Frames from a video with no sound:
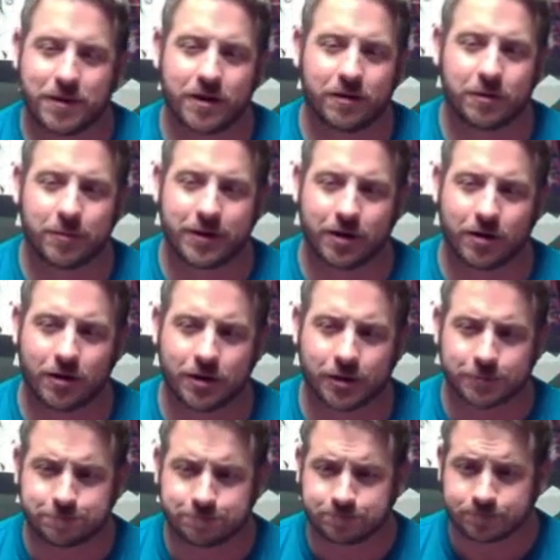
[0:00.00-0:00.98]
about it a little bit
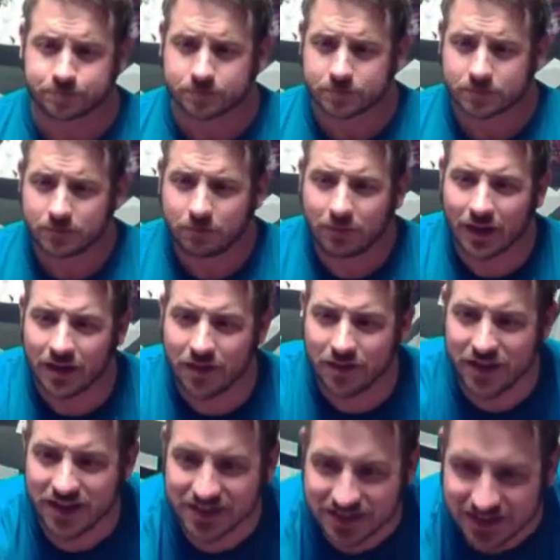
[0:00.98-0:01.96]
earlier.
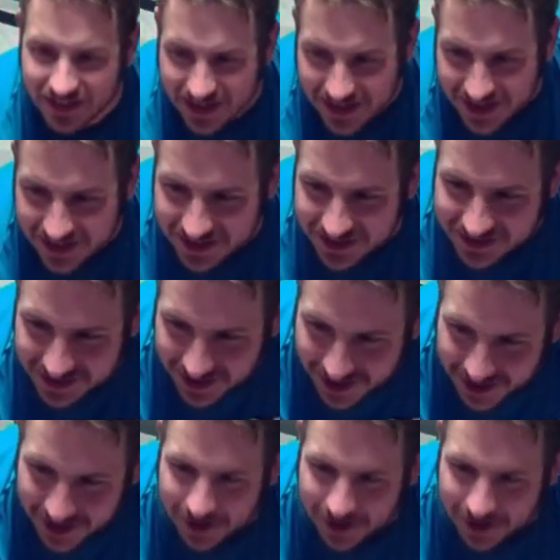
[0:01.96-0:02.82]
This is